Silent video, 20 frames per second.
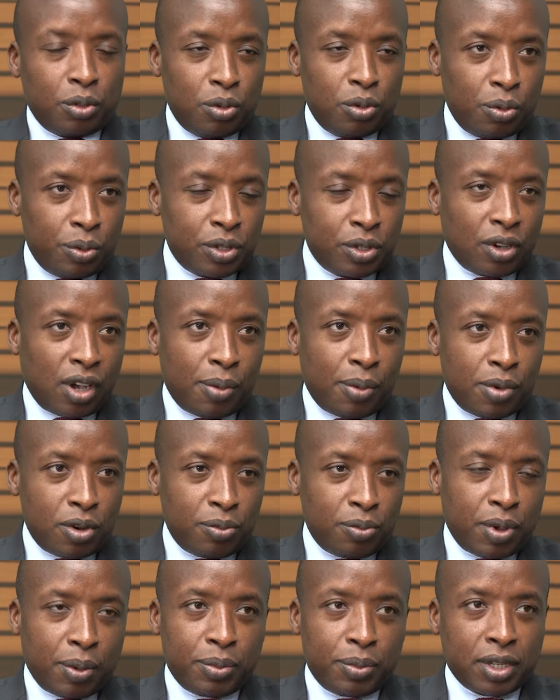You know, we talk
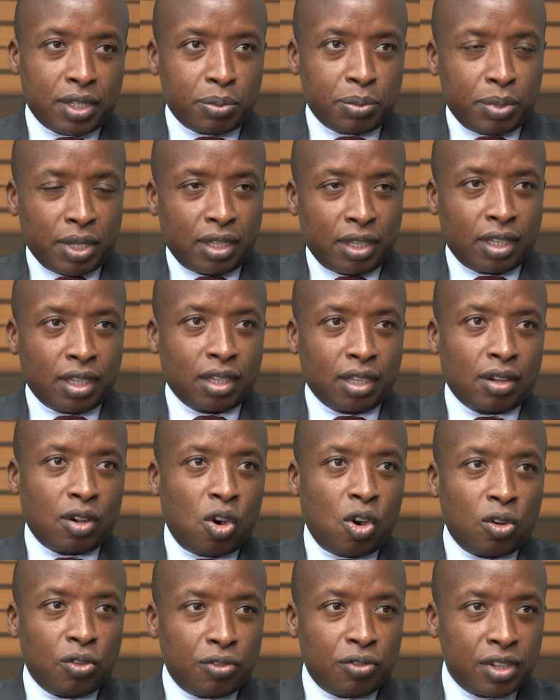about public speaking,
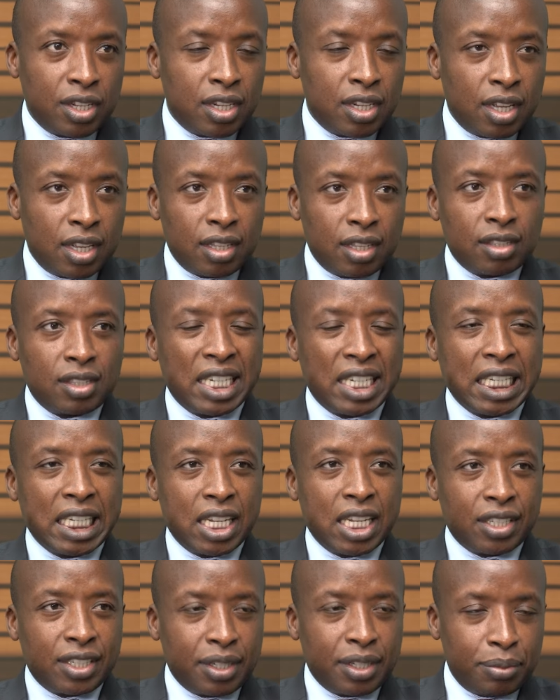confidence,
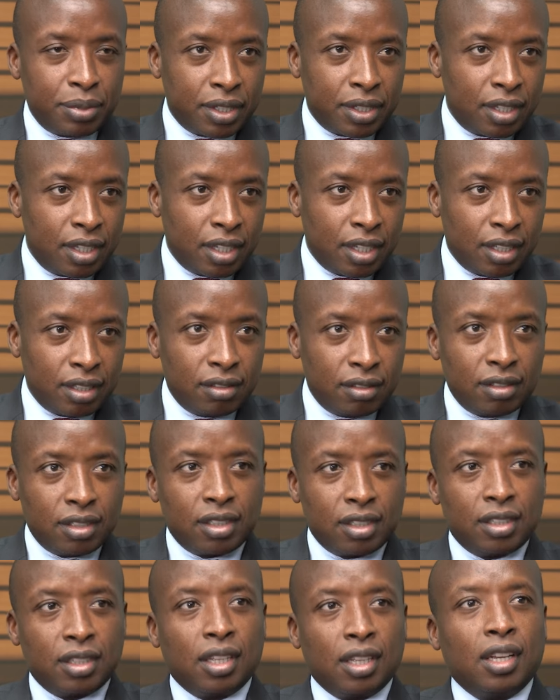leadership
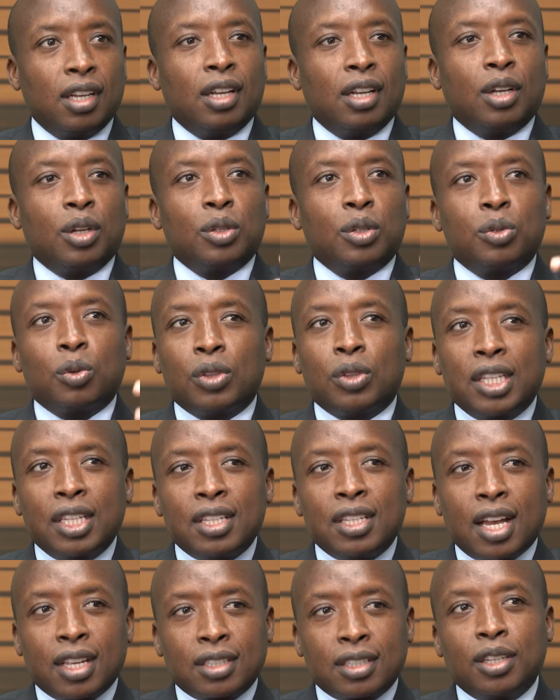skills. So
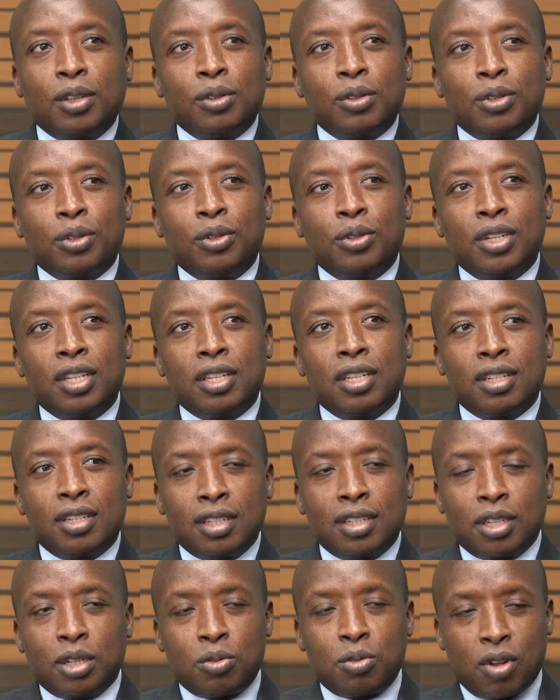these are skills you need
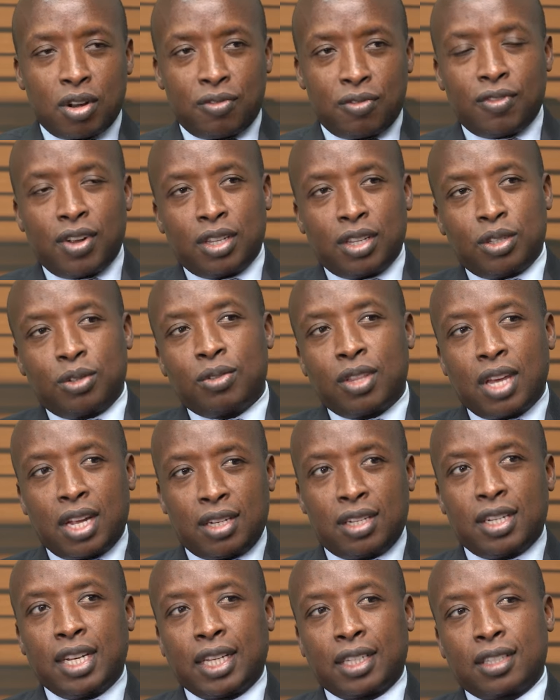really to advance to
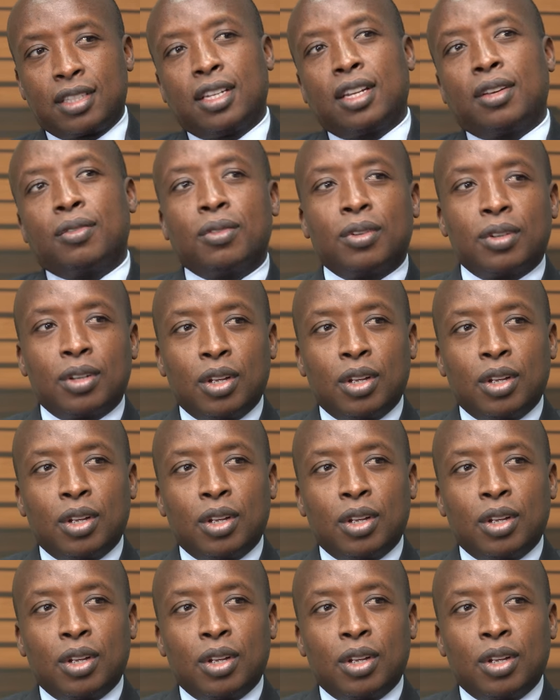that next level.